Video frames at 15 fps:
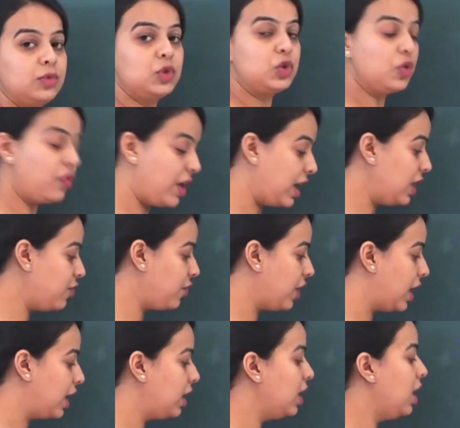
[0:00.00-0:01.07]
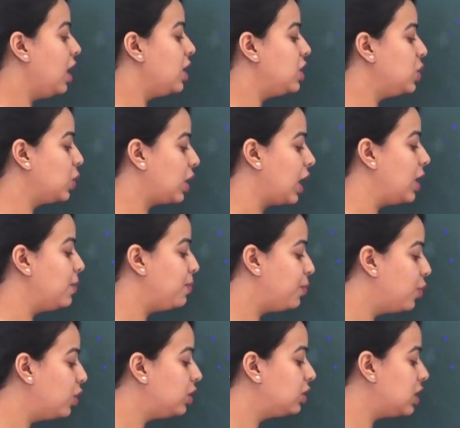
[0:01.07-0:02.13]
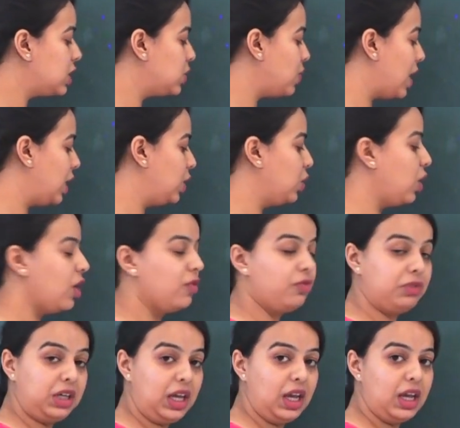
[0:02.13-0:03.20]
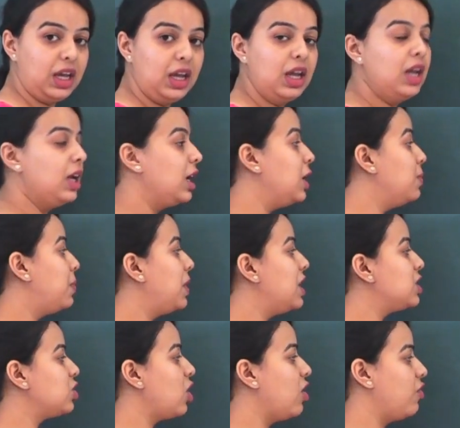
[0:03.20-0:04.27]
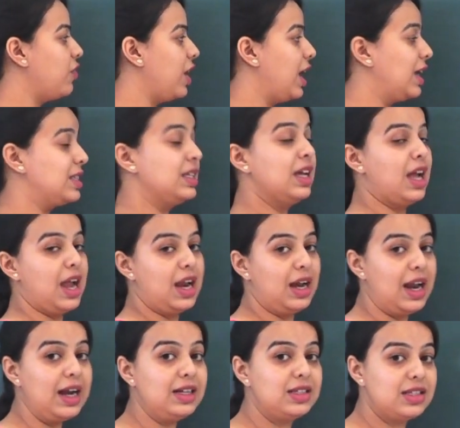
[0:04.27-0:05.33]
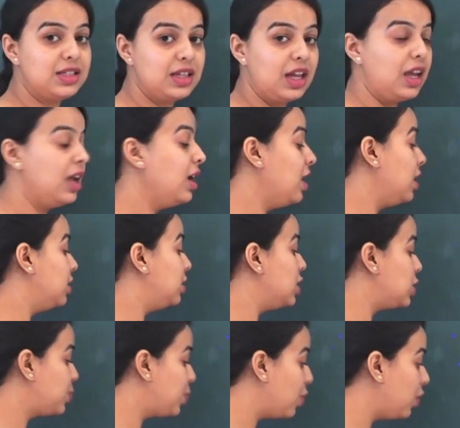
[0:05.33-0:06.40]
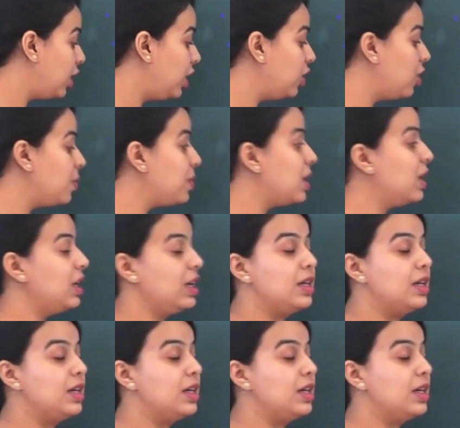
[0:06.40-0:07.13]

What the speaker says: To verify, you can put this value of k in place of x and let's see this polynomial,